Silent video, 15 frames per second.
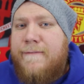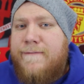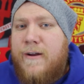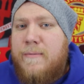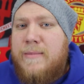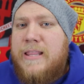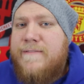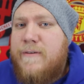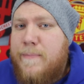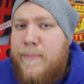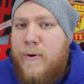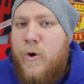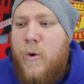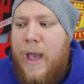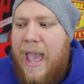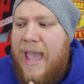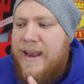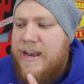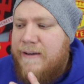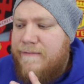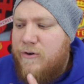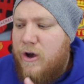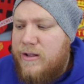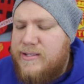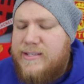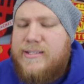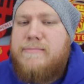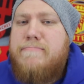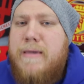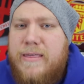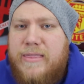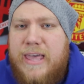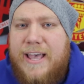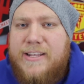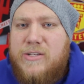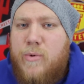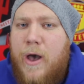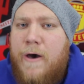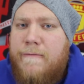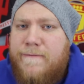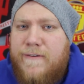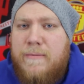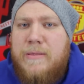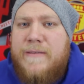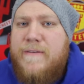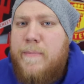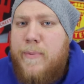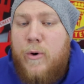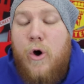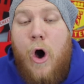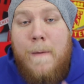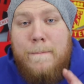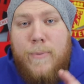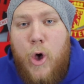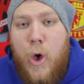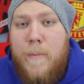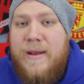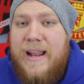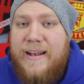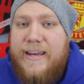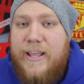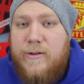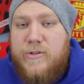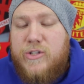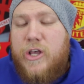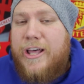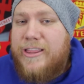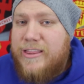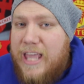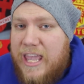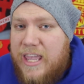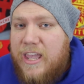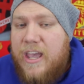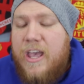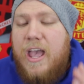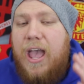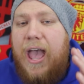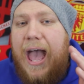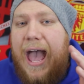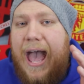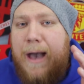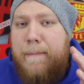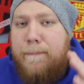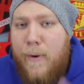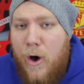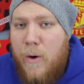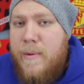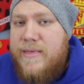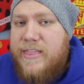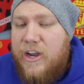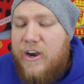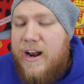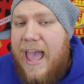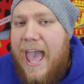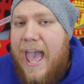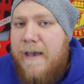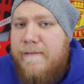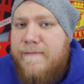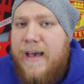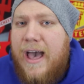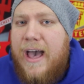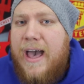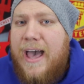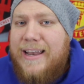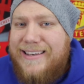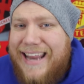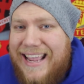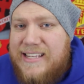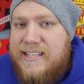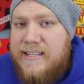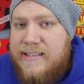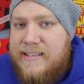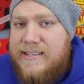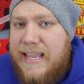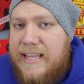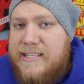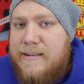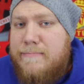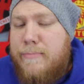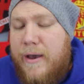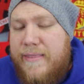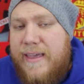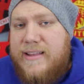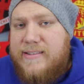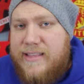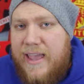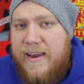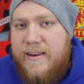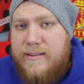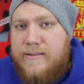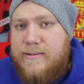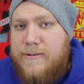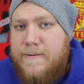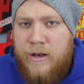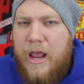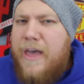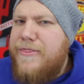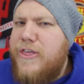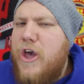from Liverpool, and they've got Smith as well from Liverpool on permanent deals. So I think Bournemouth are going to have a decent season by their standards. Now,